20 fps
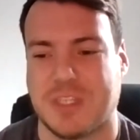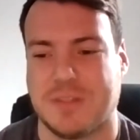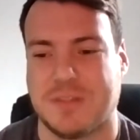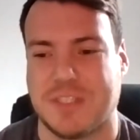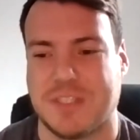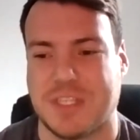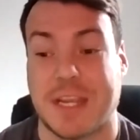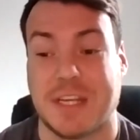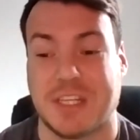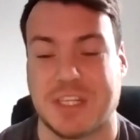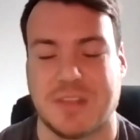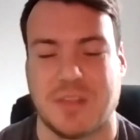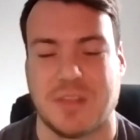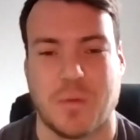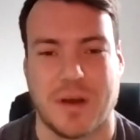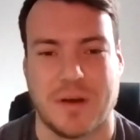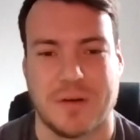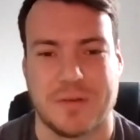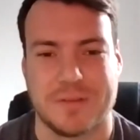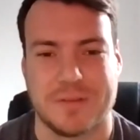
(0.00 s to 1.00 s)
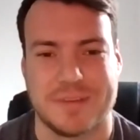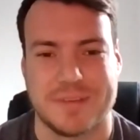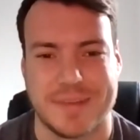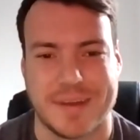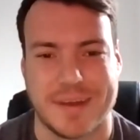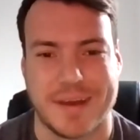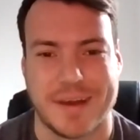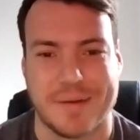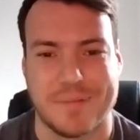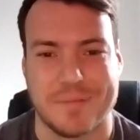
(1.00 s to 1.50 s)
changing the world
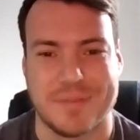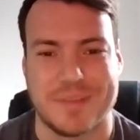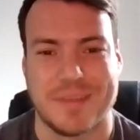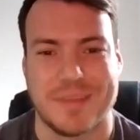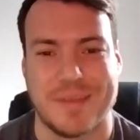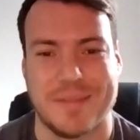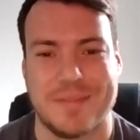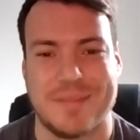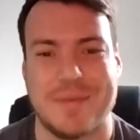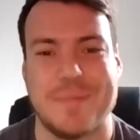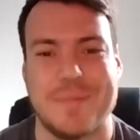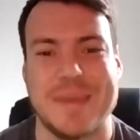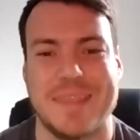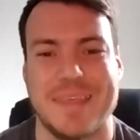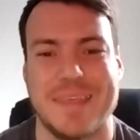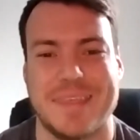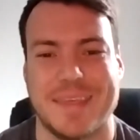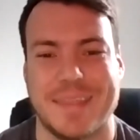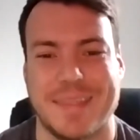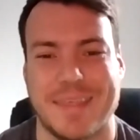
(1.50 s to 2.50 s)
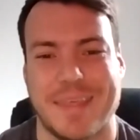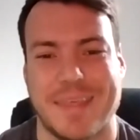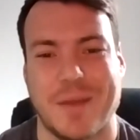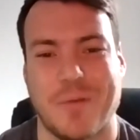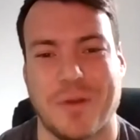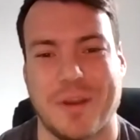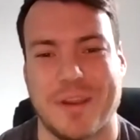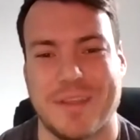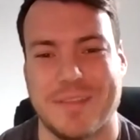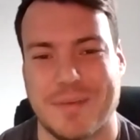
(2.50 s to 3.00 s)
to be the thing that they
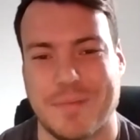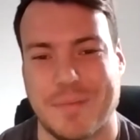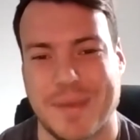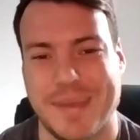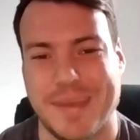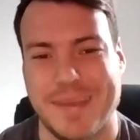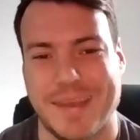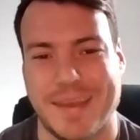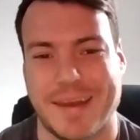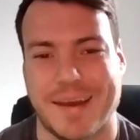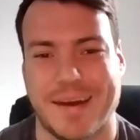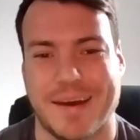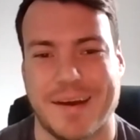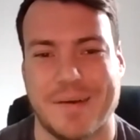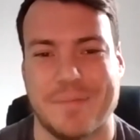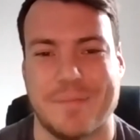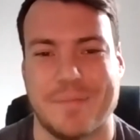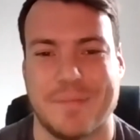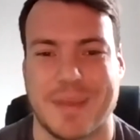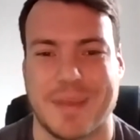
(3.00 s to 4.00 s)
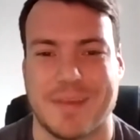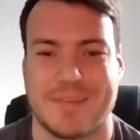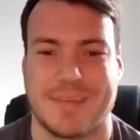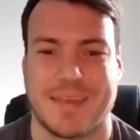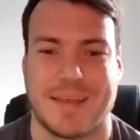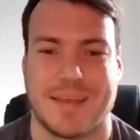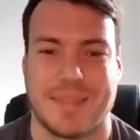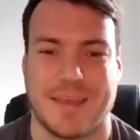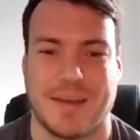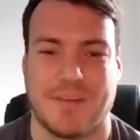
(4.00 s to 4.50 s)
want it to be, because
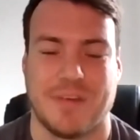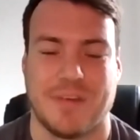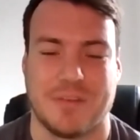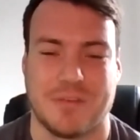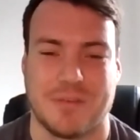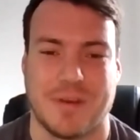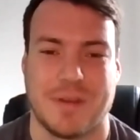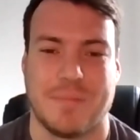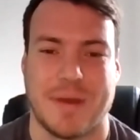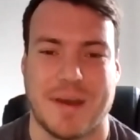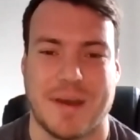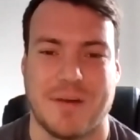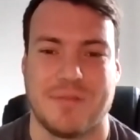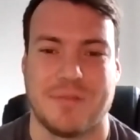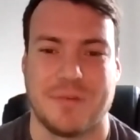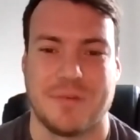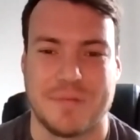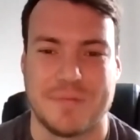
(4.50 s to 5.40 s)
that feels really powerful.